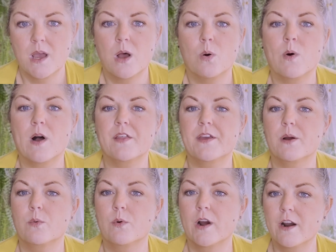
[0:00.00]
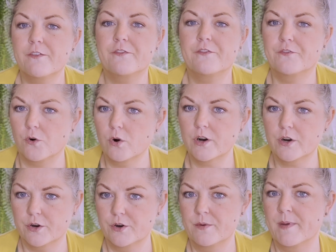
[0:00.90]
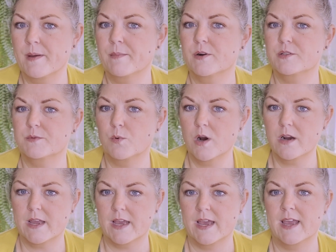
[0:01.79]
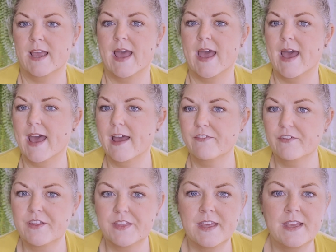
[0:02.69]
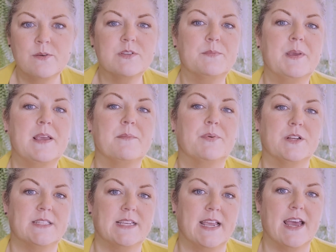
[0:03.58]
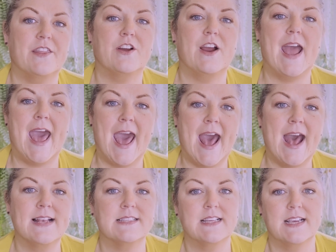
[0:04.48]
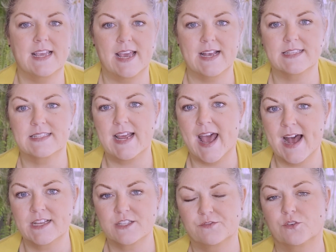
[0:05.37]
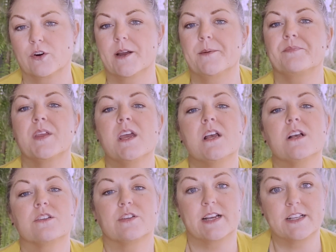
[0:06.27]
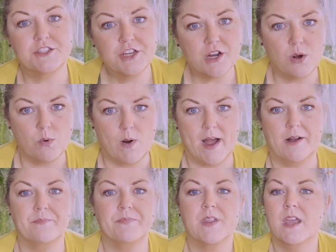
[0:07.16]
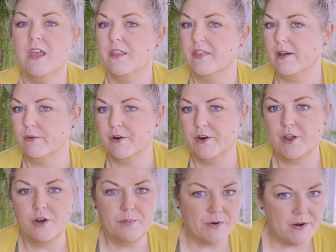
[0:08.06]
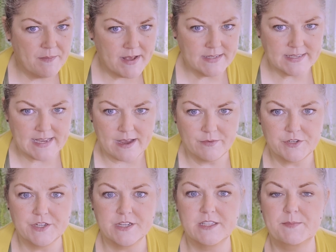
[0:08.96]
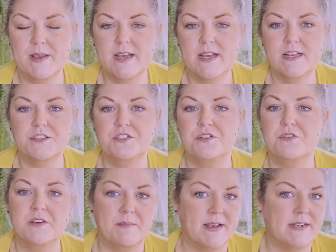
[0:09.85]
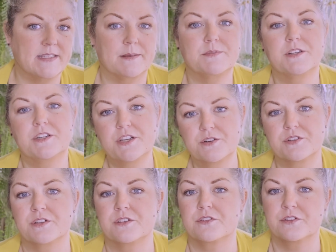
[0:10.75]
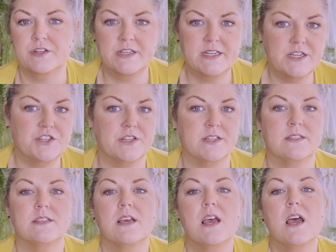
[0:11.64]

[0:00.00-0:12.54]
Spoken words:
While there were 4 crew members working, everything was being put together as the guest asked for it. So that took a while. There were no pre-made sandwiches because you could make substitutions or additions.